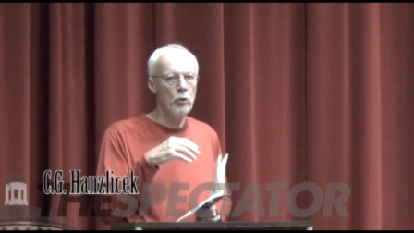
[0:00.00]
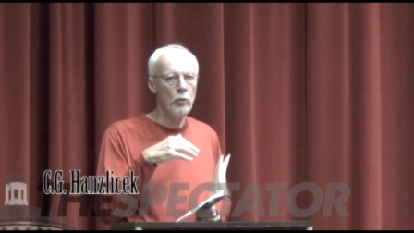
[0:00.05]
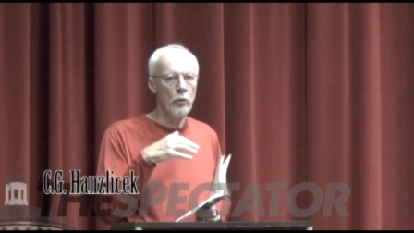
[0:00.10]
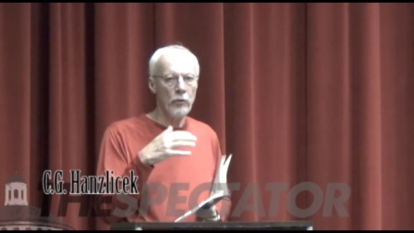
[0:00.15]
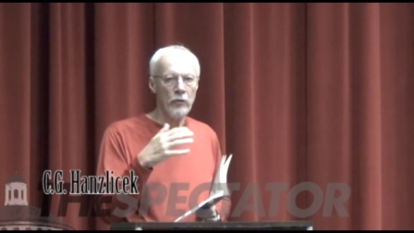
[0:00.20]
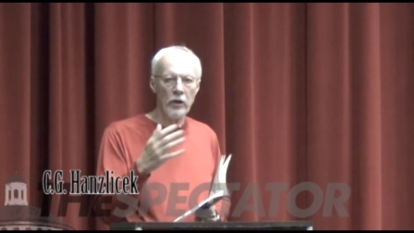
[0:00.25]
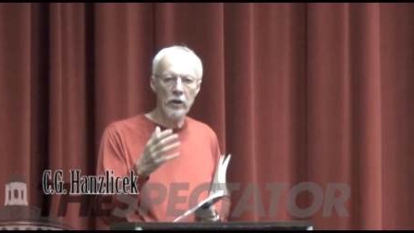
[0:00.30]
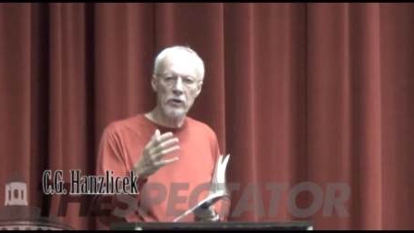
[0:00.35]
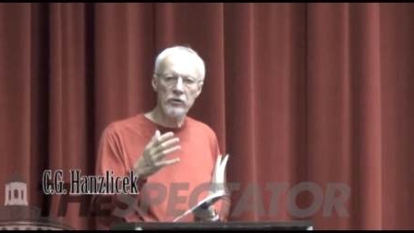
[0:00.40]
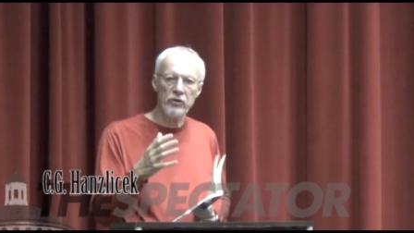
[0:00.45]

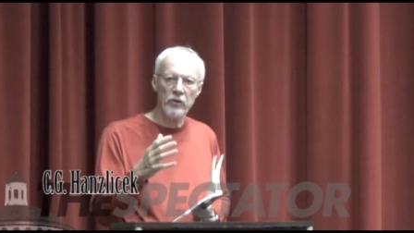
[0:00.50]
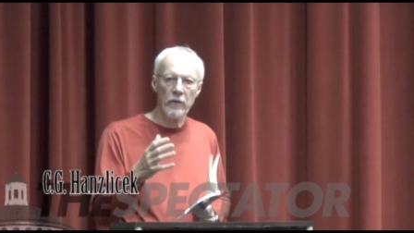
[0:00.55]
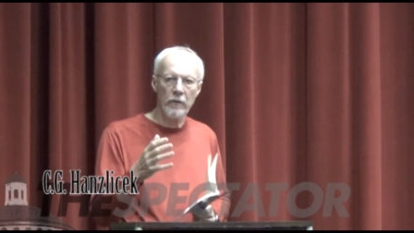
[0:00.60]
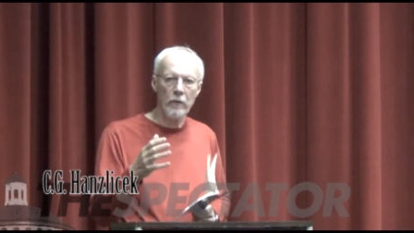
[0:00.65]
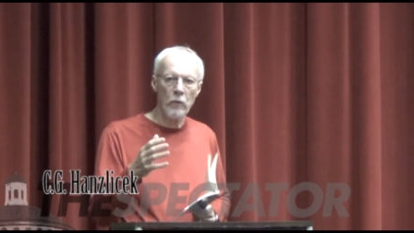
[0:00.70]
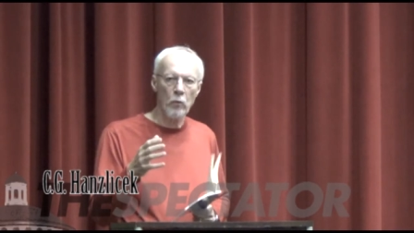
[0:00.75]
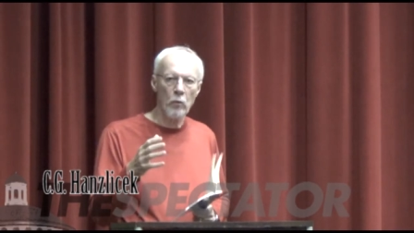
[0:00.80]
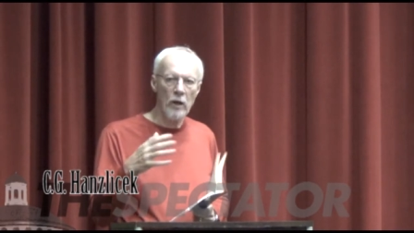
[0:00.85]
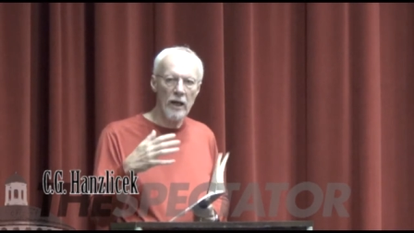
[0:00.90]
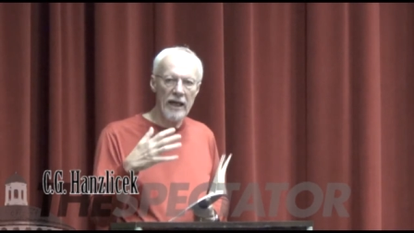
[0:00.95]
two-thirds of
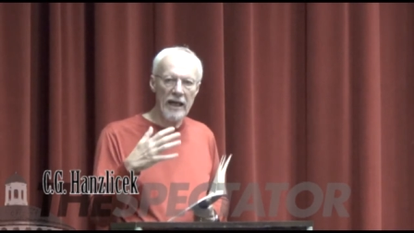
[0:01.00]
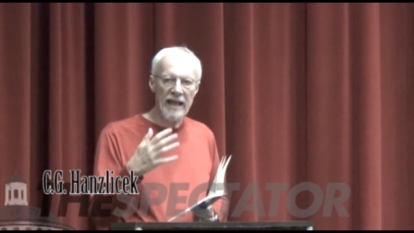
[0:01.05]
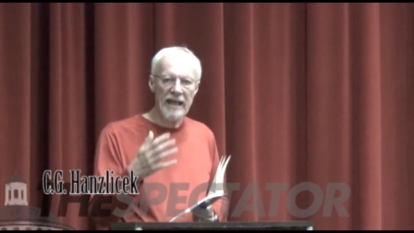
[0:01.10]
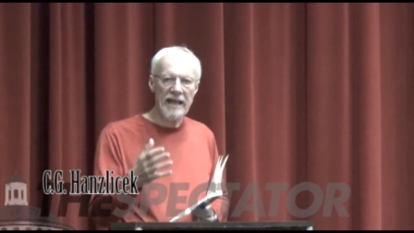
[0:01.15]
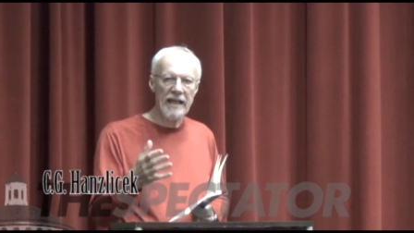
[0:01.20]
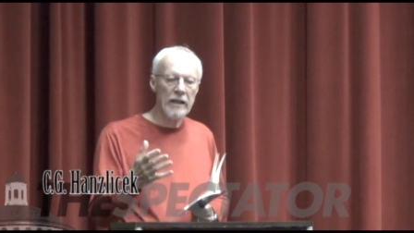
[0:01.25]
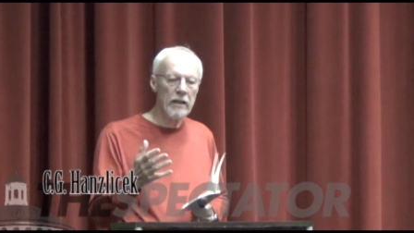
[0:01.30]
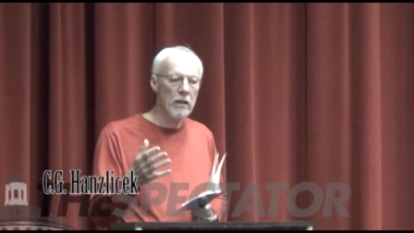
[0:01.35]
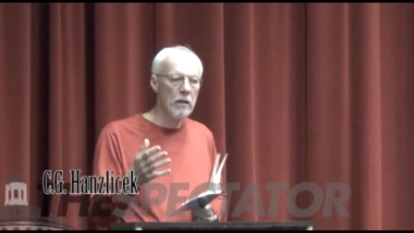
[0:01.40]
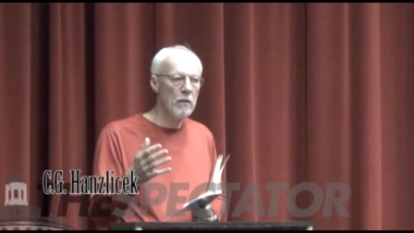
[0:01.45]
the
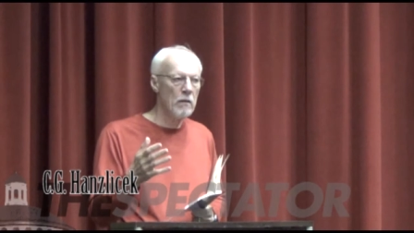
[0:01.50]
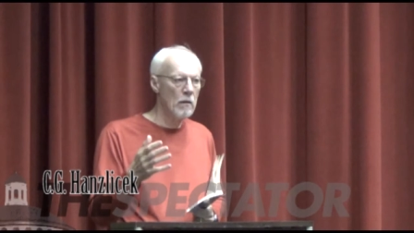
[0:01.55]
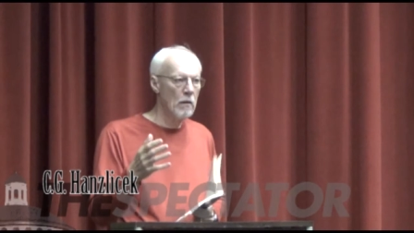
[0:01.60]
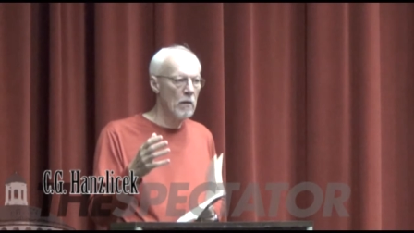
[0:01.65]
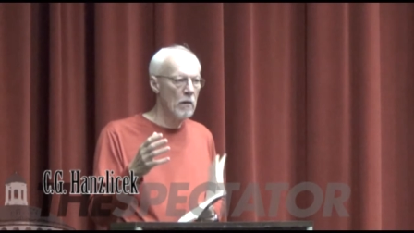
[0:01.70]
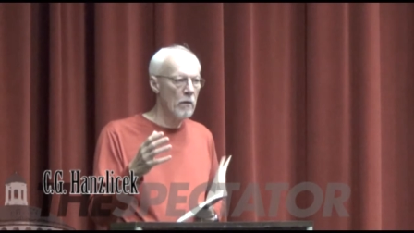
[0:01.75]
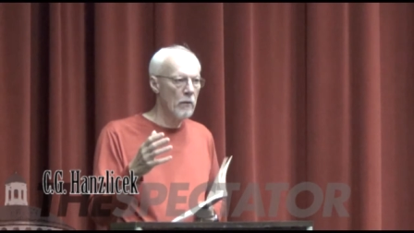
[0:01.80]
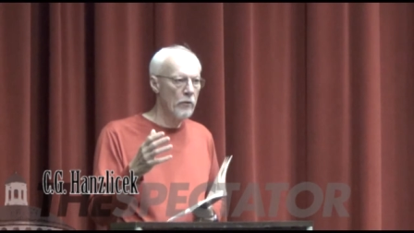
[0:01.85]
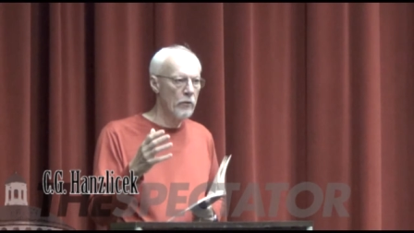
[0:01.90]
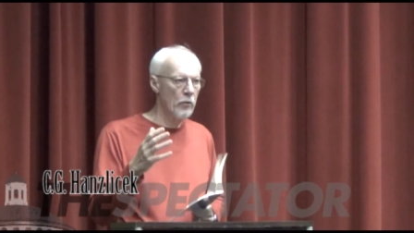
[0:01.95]
way
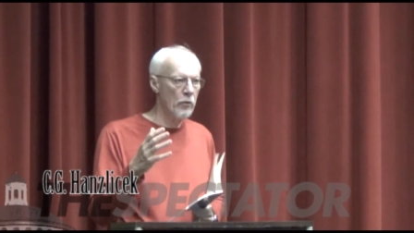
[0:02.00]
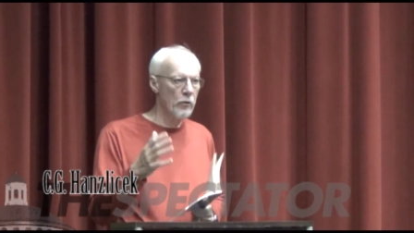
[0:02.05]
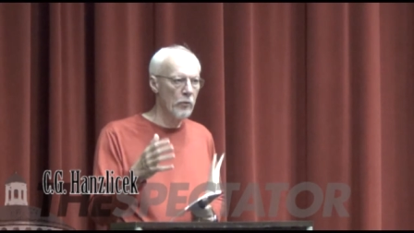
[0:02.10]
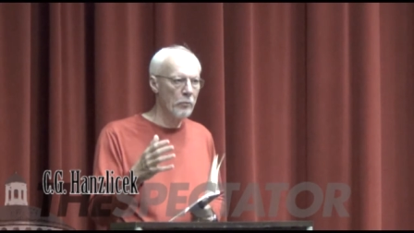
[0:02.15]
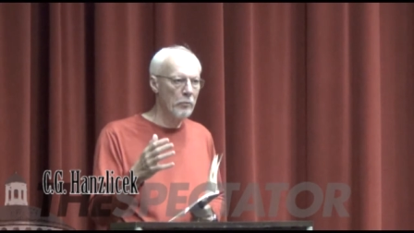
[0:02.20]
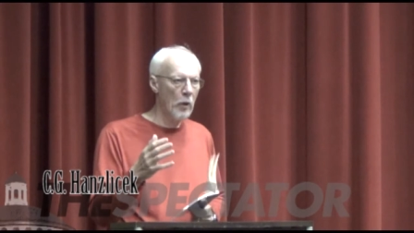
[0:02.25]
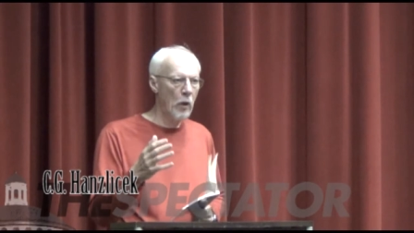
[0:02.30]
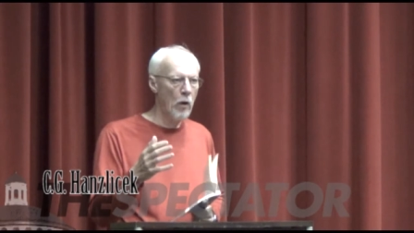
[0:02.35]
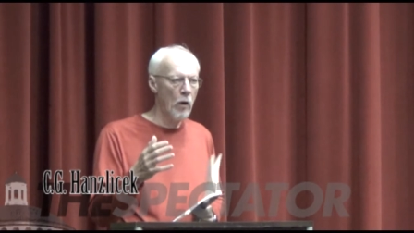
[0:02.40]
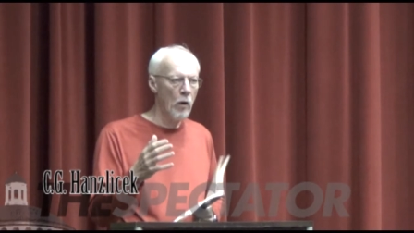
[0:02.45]
through the
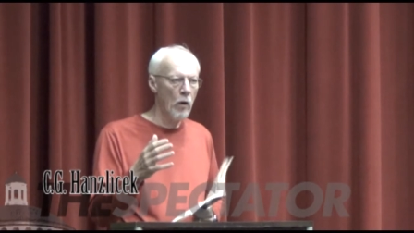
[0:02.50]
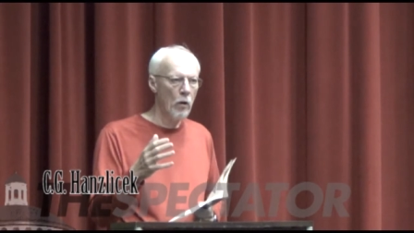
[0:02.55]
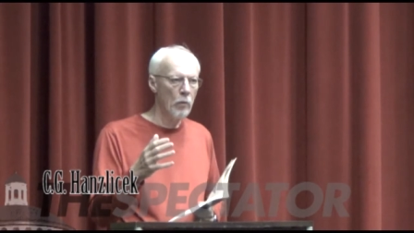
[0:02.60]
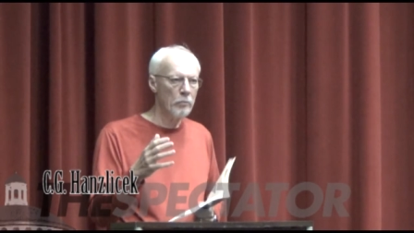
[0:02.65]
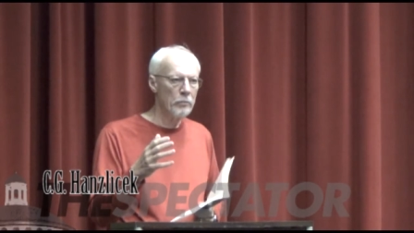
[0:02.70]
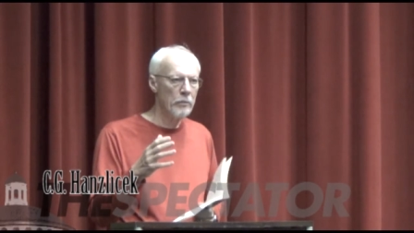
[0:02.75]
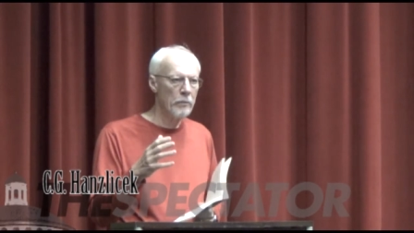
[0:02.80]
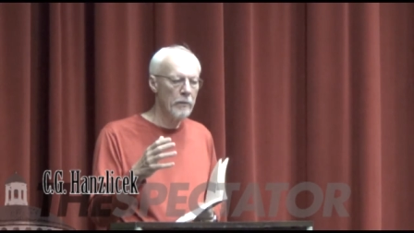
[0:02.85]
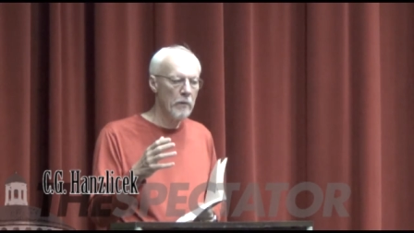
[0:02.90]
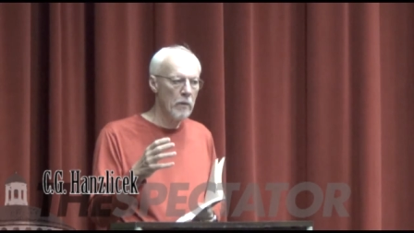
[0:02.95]
poem,